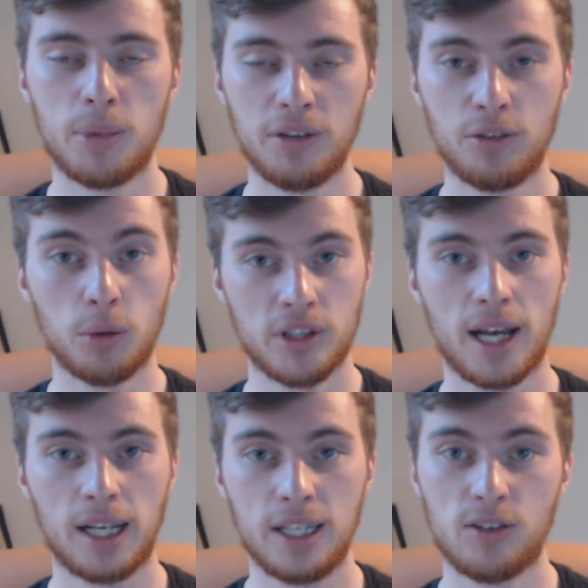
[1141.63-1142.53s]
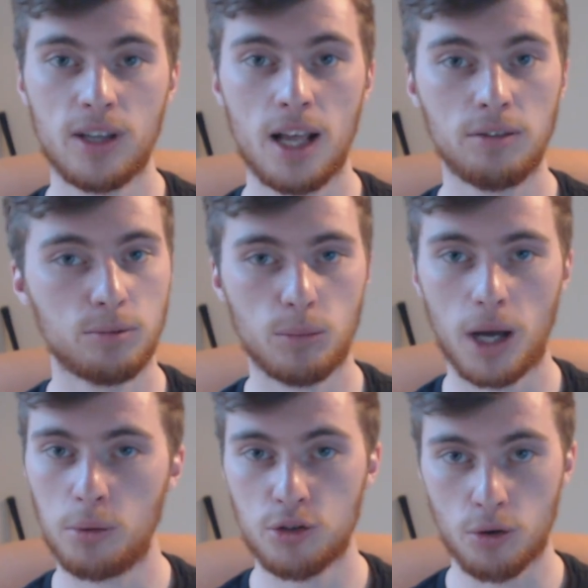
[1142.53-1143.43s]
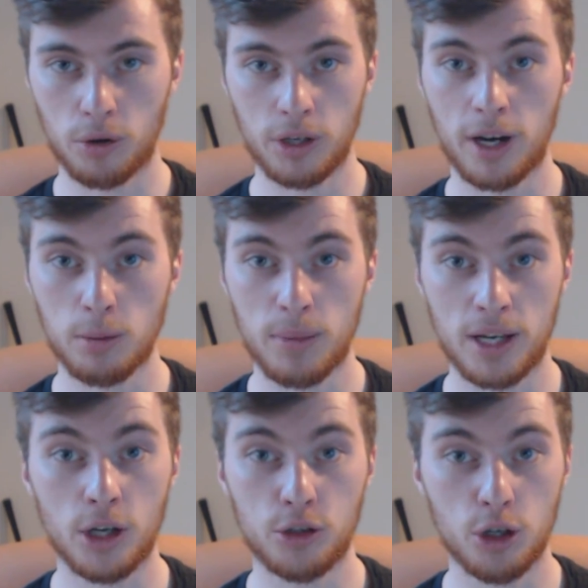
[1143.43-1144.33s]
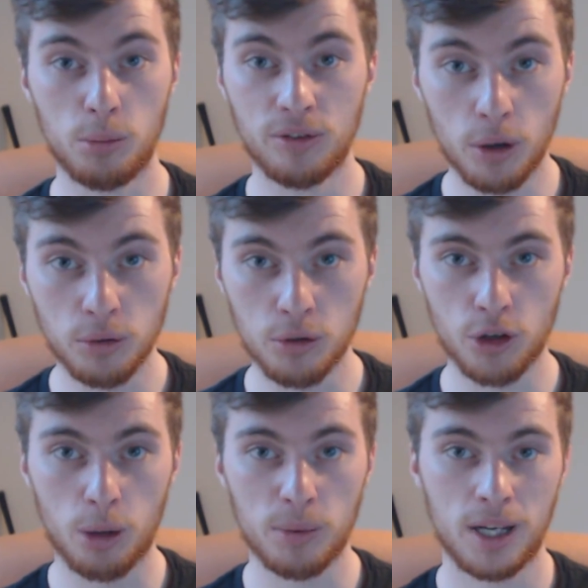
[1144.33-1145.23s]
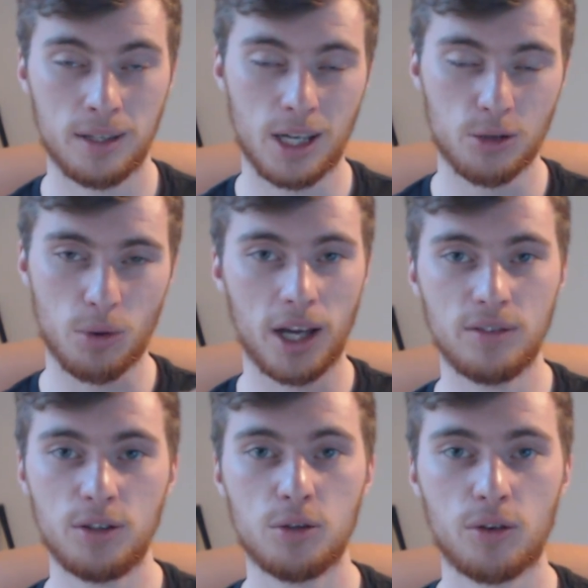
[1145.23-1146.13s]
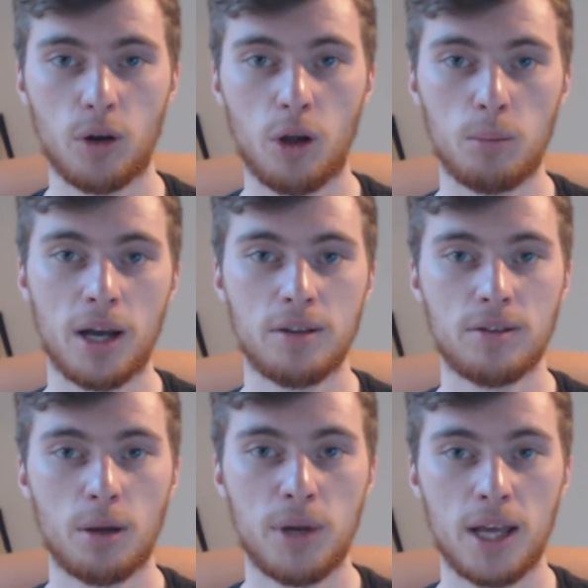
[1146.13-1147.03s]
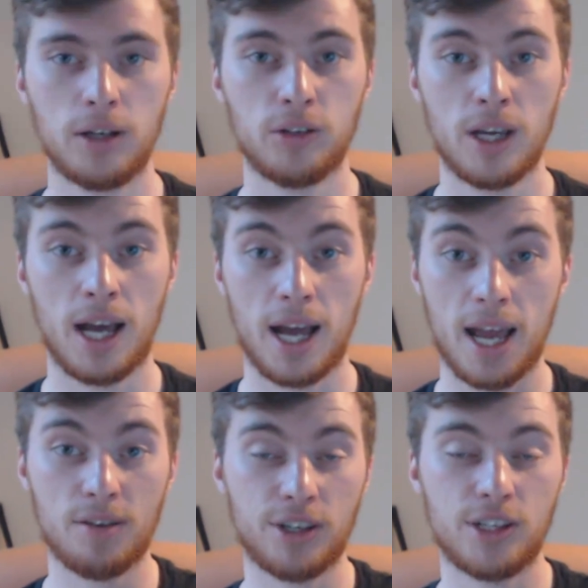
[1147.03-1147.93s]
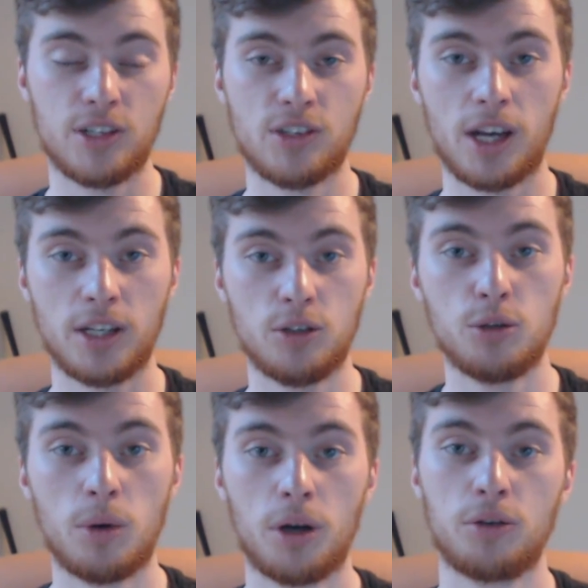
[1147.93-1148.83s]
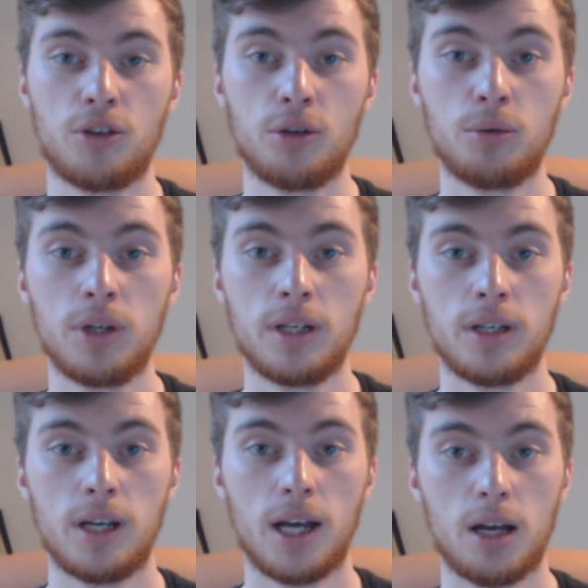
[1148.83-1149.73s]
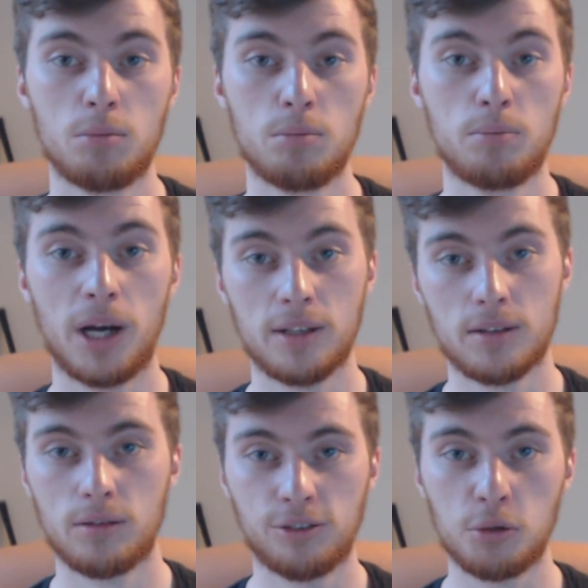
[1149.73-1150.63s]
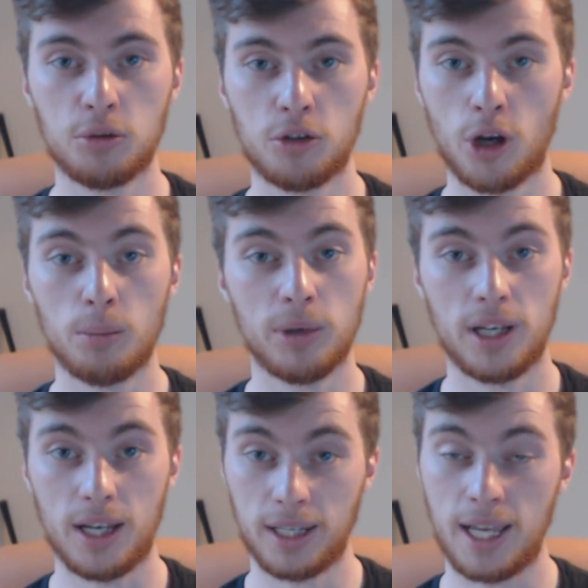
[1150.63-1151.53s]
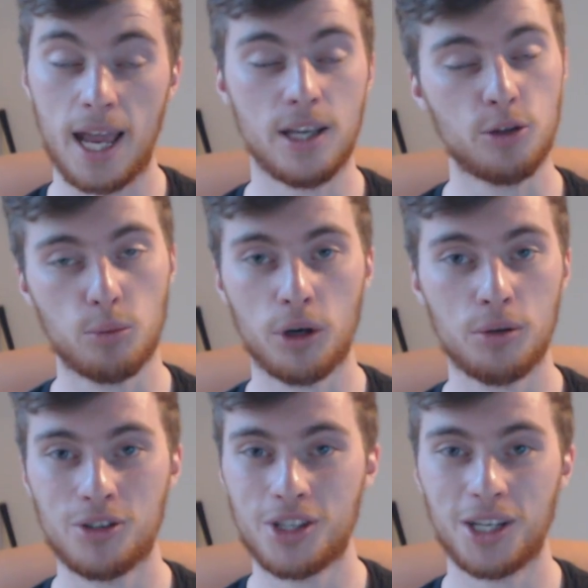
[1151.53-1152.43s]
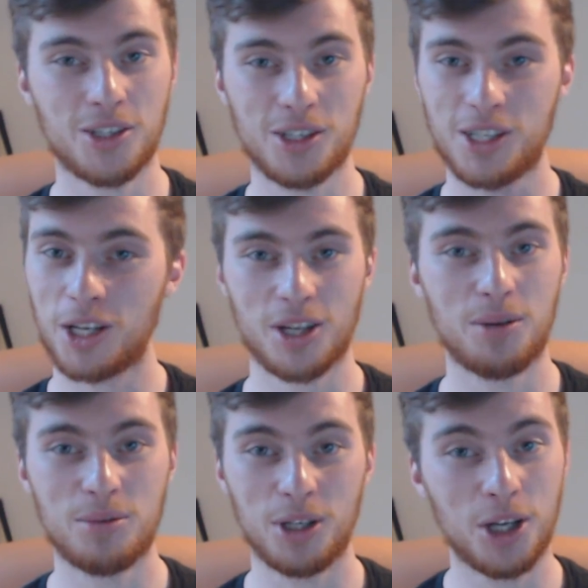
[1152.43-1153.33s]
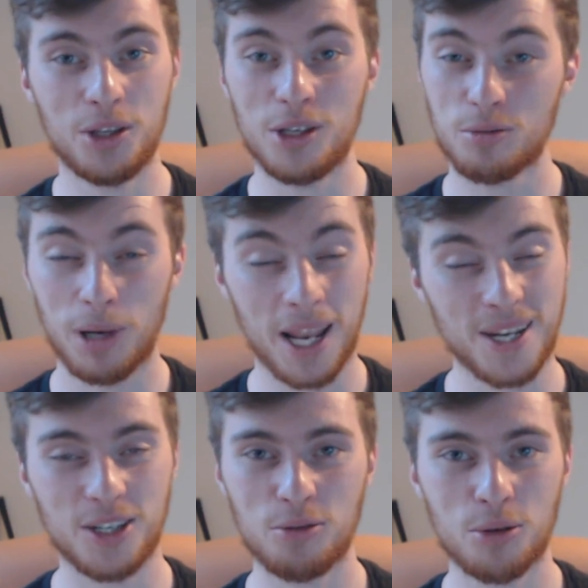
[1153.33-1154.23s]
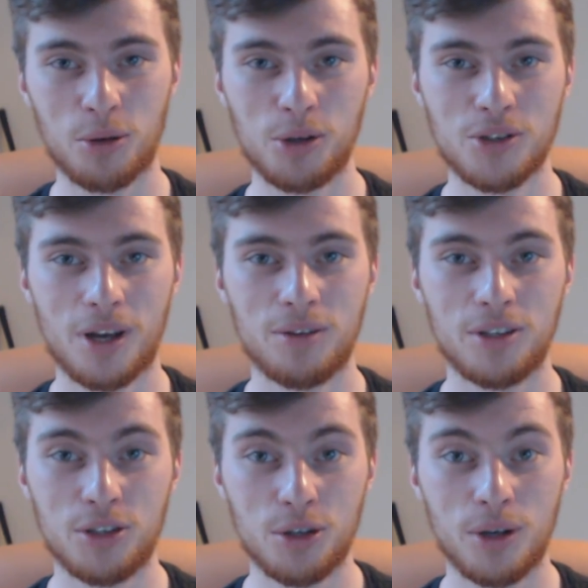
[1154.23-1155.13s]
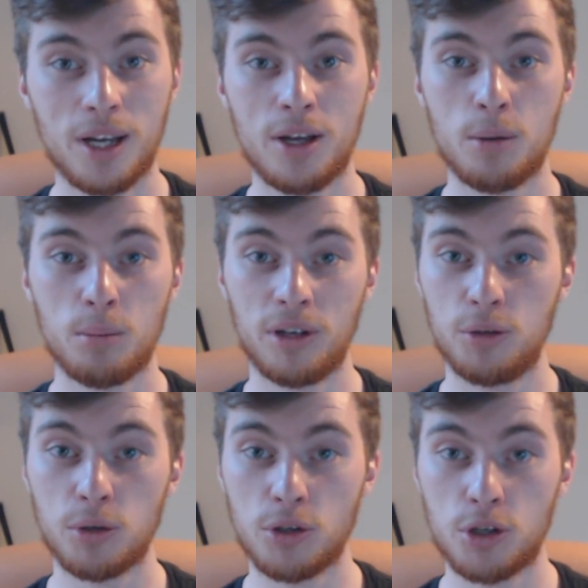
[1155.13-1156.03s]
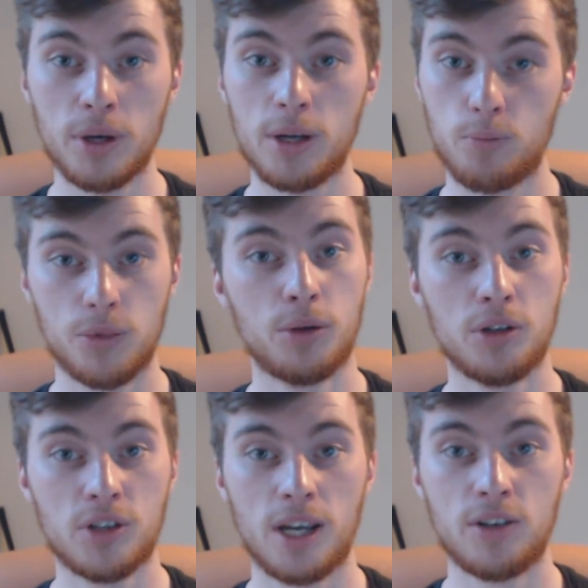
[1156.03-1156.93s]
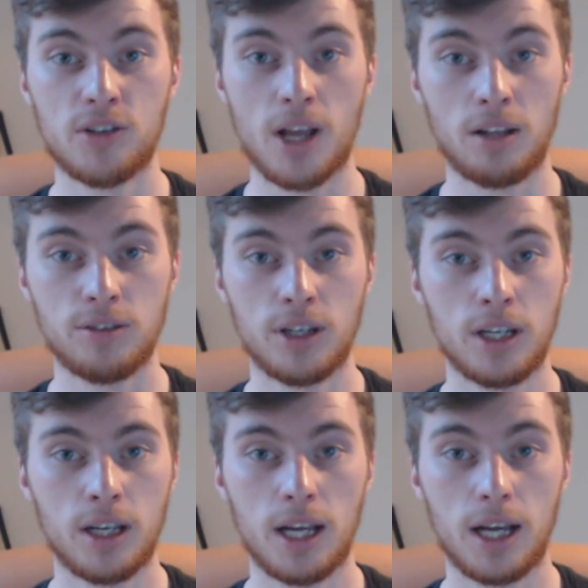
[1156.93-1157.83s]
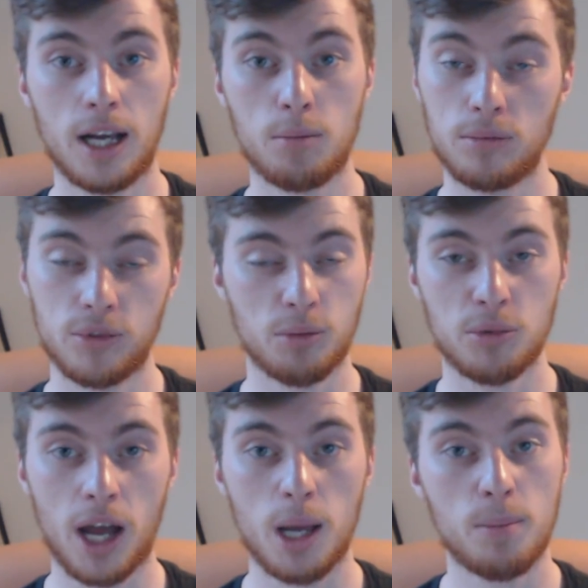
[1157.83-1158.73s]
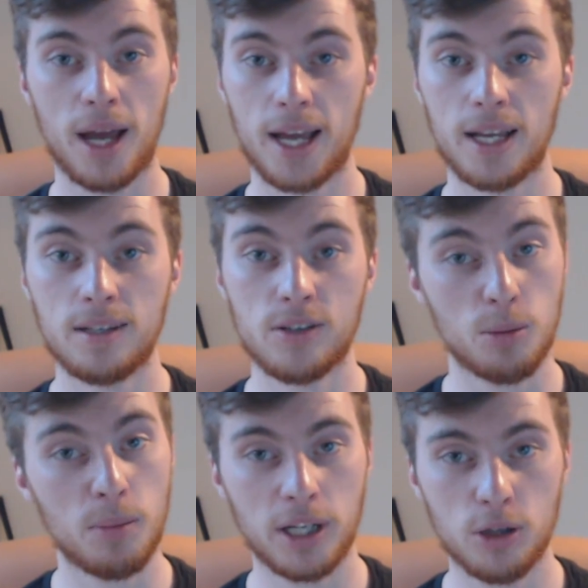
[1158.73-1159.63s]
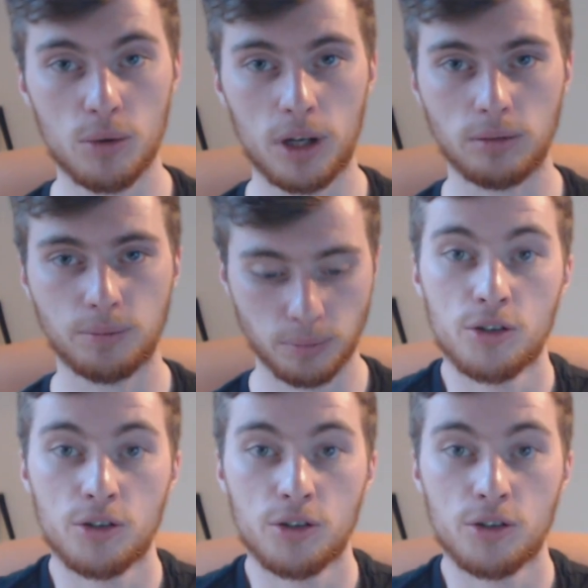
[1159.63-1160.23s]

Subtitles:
But if you want to tackle it yourself, I would strongly recommend Adobe Photoshop. That's what I've used for a lot of my thumbnails. I have had a designer do one or two, but Photoshop, again, it's one of those things that takes time to learn. There's plenty of tutorials out there to do it, but if you can do it, you can save yourself some time and some money as well.